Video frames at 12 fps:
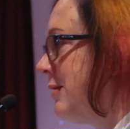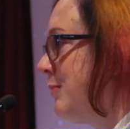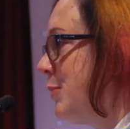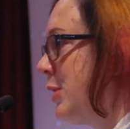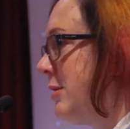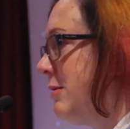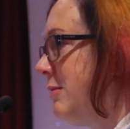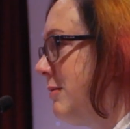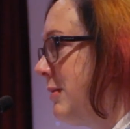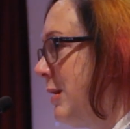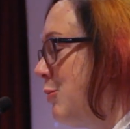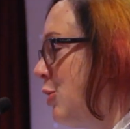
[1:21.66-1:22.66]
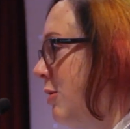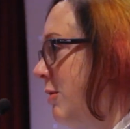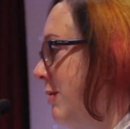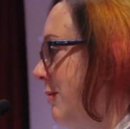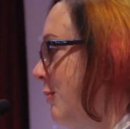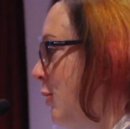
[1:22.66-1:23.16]
but I'm
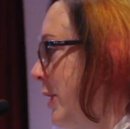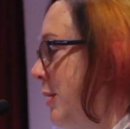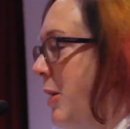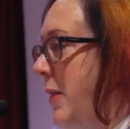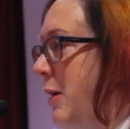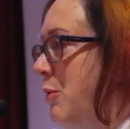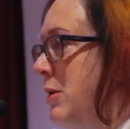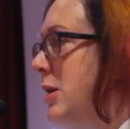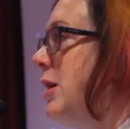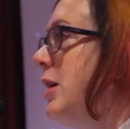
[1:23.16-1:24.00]
not worrying about that one.